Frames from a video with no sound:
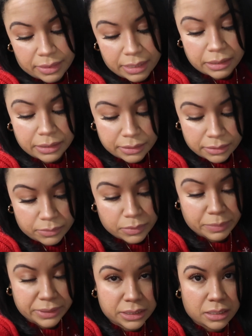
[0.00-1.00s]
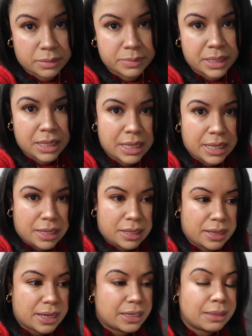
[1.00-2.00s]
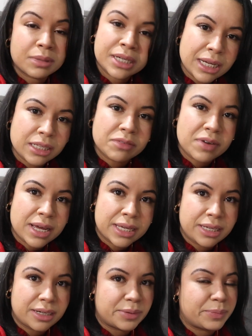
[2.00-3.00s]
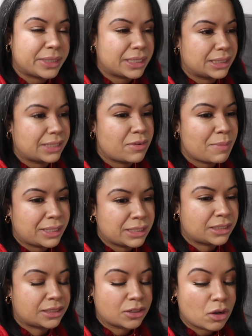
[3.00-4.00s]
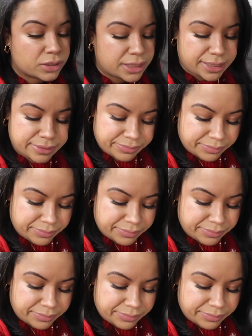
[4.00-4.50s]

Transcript: No. That's my job. No. And I'm going to end the vlog here because everybody's salty.